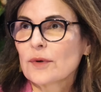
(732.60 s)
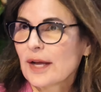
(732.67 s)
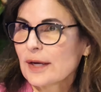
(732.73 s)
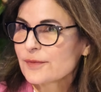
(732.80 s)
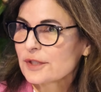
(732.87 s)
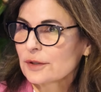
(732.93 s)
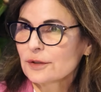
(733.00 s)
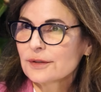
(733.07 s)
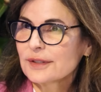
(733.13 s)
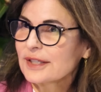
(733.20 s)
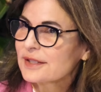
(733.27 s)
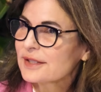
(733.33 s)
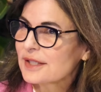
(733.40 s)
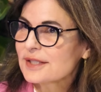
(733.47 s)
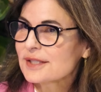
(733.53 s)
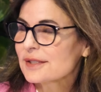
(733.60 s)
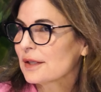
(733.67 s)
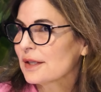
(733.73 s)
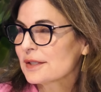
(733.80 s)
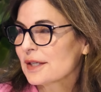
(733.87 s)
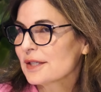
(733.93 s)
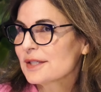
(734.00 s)
Well, absolutely. As I,
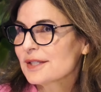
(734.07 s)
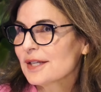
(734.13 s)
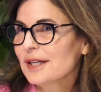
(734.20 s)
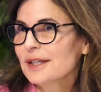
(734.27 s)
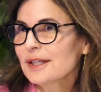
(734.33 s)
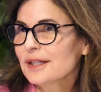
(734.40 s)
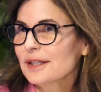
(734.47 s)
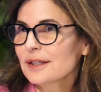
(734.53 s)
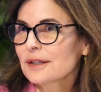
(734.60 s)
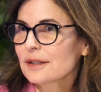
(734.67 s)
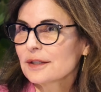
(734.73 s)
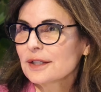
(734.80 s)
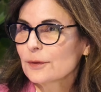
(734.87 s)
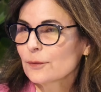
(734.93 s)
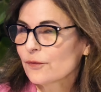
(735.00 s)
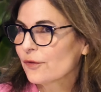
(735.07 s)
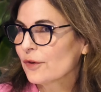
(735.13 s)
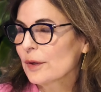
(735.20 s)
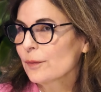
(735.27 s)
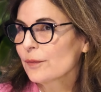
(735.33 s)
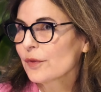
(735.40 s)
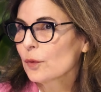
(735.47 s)
as I stated you know,
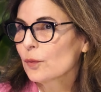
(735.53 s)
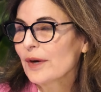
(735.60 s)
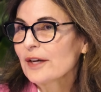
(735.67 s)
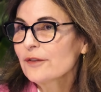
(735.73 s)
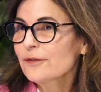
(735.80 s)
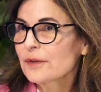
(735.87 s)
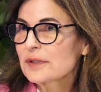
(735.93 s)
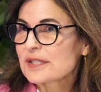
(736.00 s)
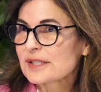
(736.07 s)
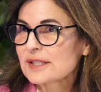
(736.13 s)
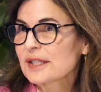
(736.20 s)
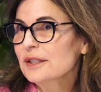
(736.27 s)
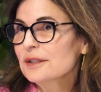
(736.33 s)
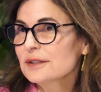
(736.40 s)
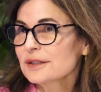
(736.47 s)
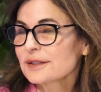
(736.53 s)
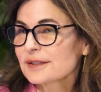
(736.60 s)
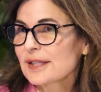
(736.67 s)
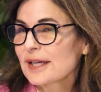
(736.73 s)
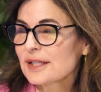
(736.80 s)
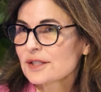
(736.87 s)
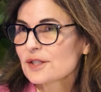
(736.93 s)
from the WEF
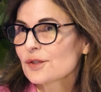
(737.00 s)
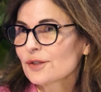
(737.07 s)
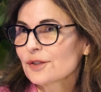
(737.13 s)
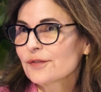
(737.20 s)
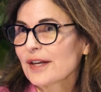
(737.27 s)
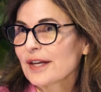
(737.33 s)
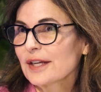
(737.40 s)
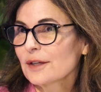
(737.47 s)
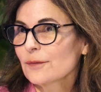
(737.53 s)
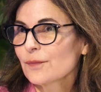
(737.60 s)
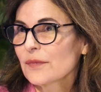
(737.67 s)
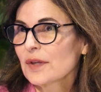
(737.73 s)
skills, that survey,